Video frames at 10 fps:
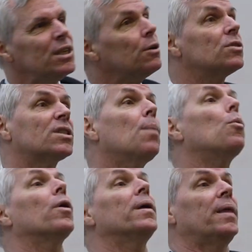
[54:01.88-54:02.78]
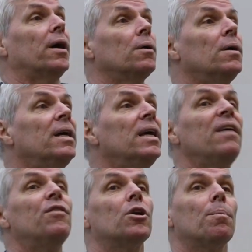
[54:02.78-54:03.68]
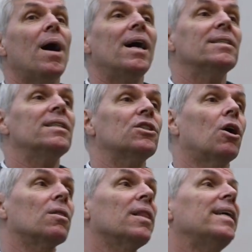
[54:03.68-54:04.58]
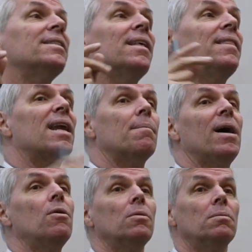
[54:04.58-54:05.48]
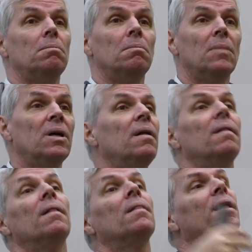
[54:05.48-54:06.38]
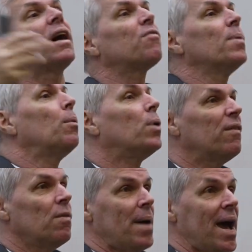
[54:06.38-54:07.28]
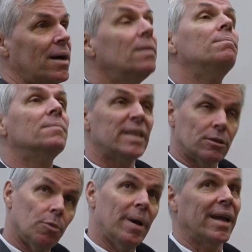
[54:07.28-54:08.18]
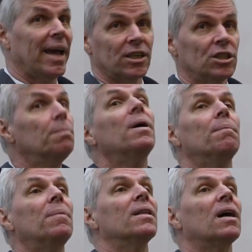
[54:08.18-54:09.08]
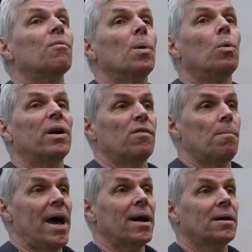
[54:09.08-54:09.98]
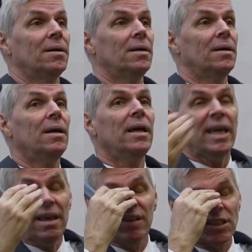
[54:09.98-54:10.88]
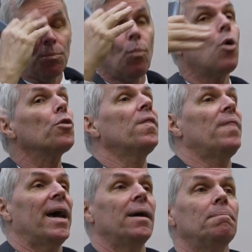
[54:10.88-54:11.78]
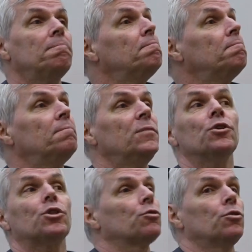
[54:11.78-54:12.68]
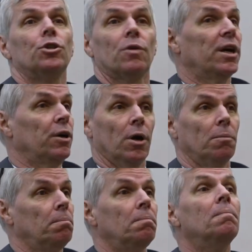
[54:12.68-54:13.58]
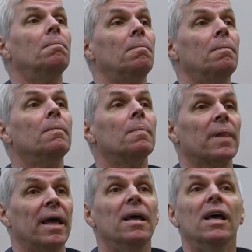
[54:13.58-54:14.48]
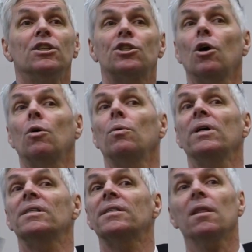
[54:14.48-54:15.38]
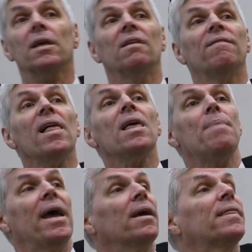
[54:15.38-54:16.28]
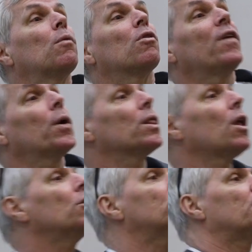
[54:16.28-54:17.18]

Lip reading: euros, somewhere in there. If your deposits are less than that amount, the government will give them back. Central bank, actually, but the government will give them back. If it's more than that, you're screwed, you're on your own. Okay? So in Silicon Valley Bank, they were very large